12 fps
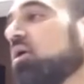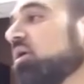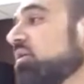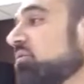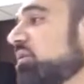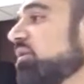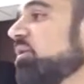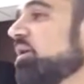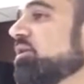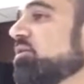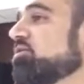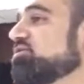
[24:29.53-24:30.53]
All you really
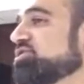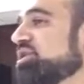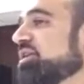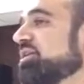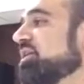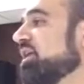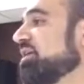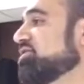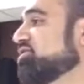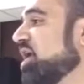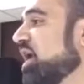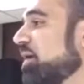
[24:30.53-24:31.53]
want to do is just get the
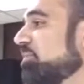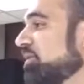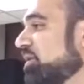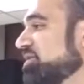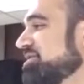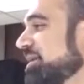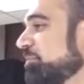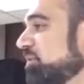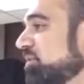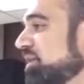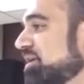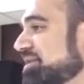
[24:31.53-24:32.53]
next job. You know, it's
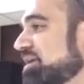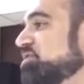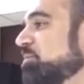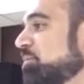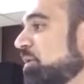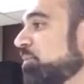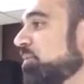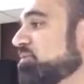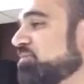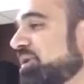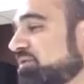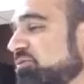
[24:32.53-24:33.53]
simple things. That's your purpose.
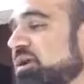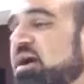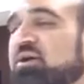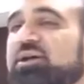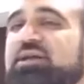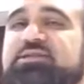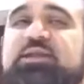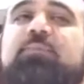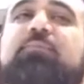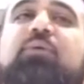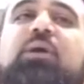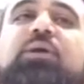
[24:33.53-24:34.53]
But in reality, at
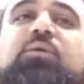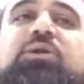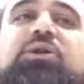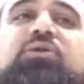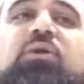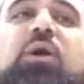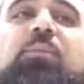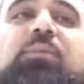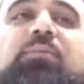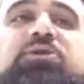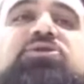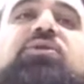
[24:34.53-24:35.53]
some point, when you grow up
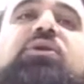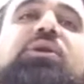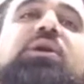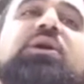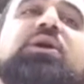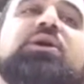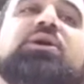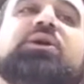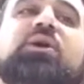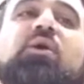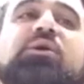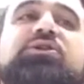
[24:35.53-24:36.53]
and mature,
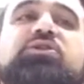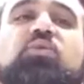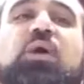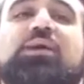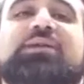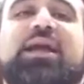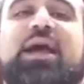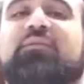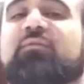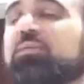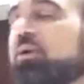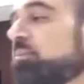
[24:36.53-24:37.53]
you're going to want to
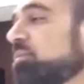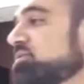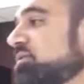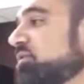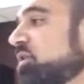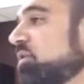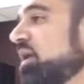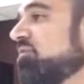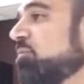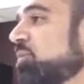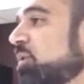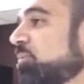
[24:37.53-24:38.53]
have a purpose. If you don't
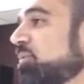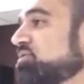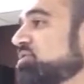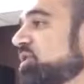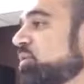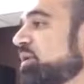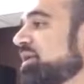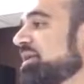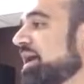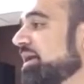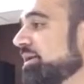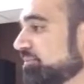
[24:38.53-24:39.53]
have a purpose, you're going to want to
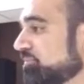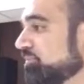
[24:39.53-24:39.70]
die.